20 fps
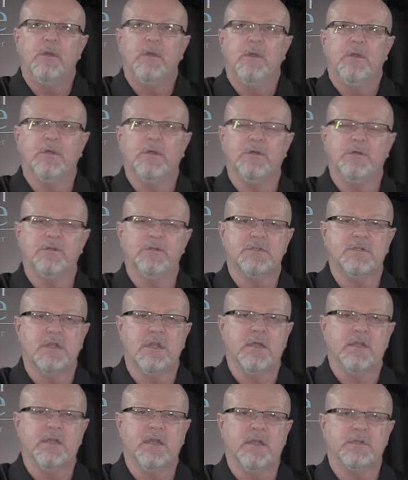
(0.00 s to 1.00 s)
and
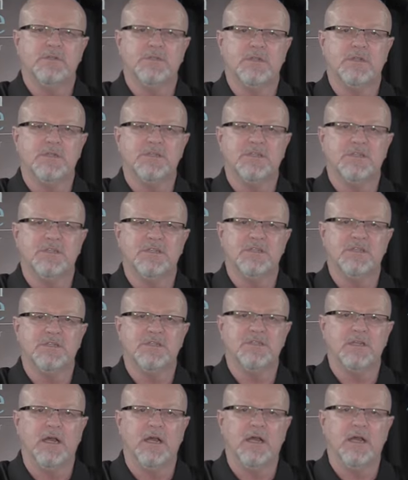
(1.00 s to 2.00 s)
understand how Jesus
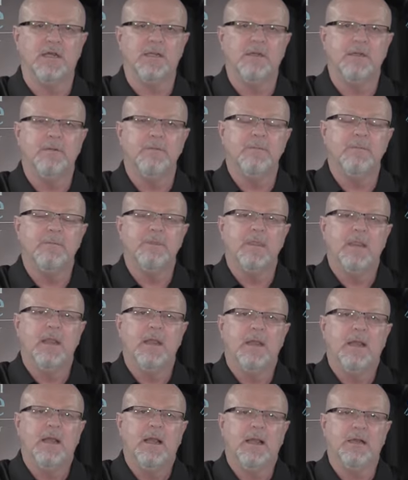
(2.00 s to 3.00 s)
designed
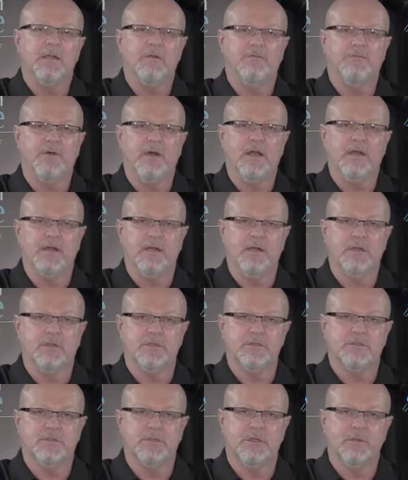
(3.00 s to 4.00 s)
and defined
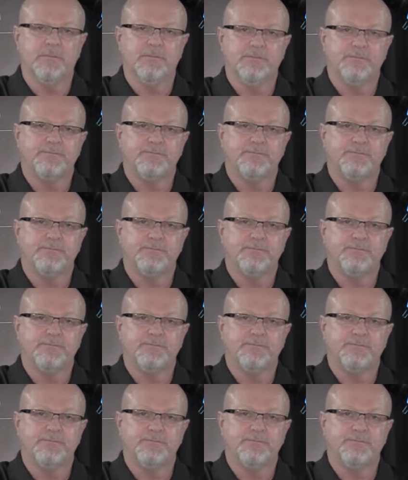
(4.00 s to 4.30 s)
leadership,